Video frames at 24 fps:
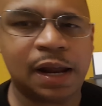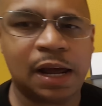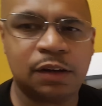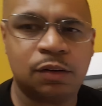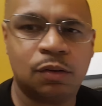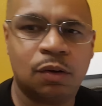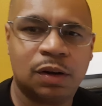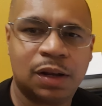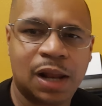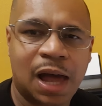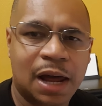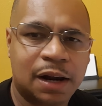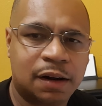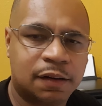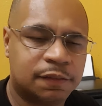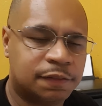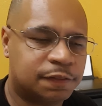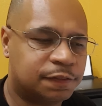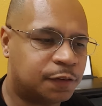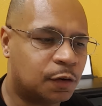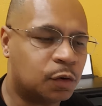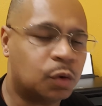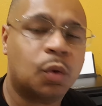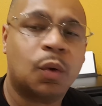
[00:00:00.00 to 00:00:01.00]
I do a lot of
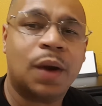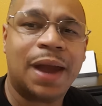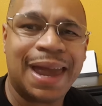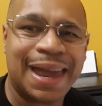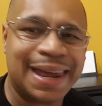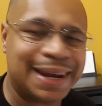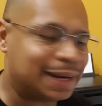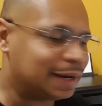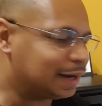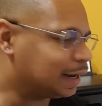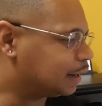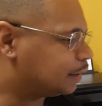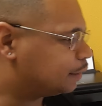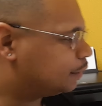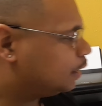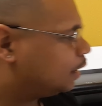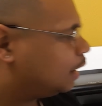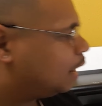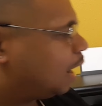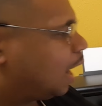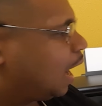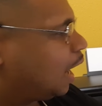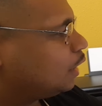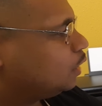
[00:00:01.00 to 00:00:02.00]
photo editing,
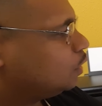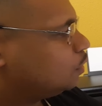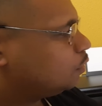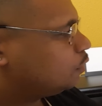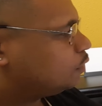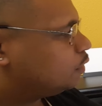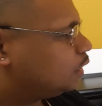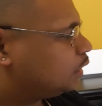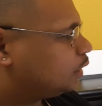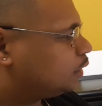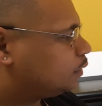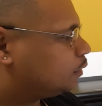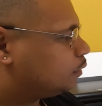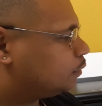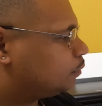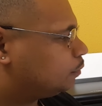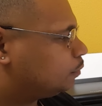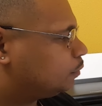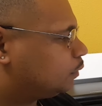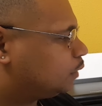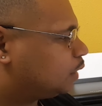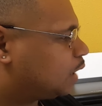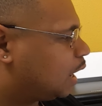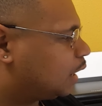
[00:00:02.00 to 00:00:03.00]
I usually
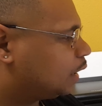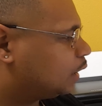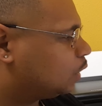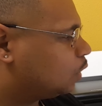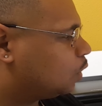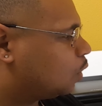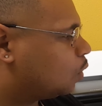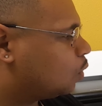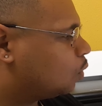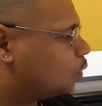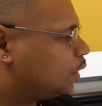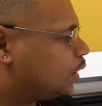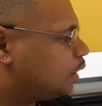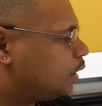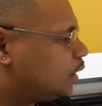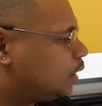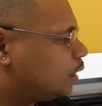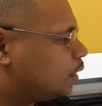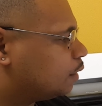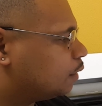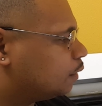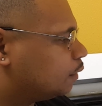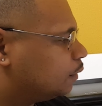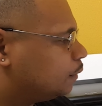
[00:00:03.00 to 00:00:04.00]
kind of go
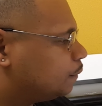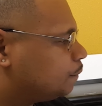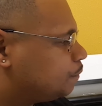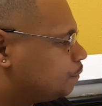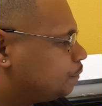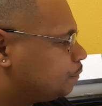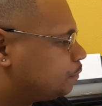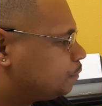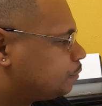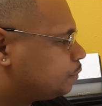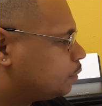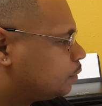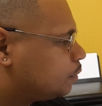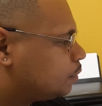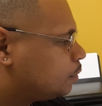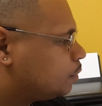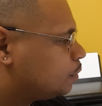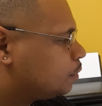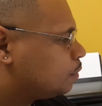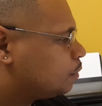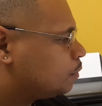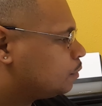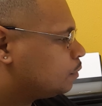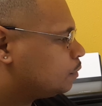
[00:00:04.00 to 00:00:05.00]
here,
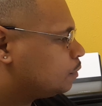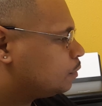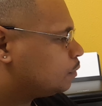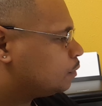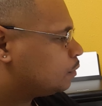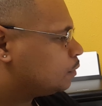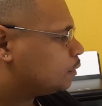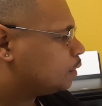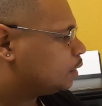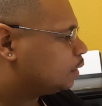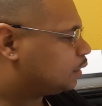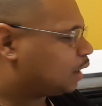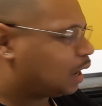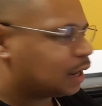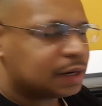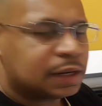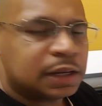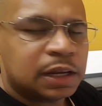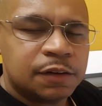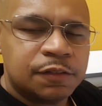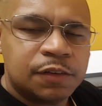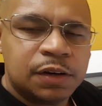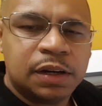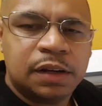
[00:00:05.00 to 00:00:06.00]
kind of
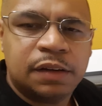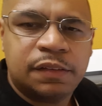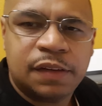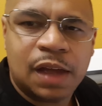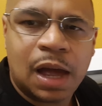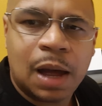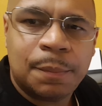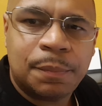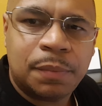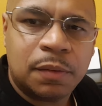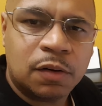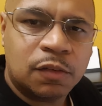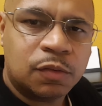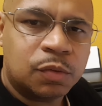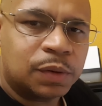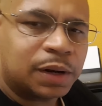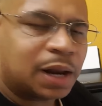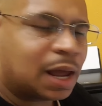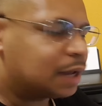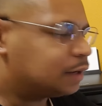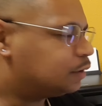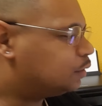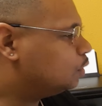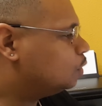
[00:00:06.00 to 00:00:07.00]
give an example of what
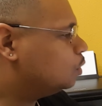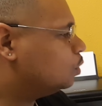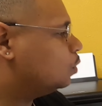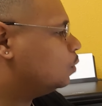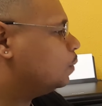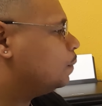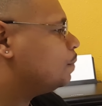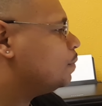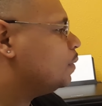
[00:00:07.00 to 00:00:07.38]
I do.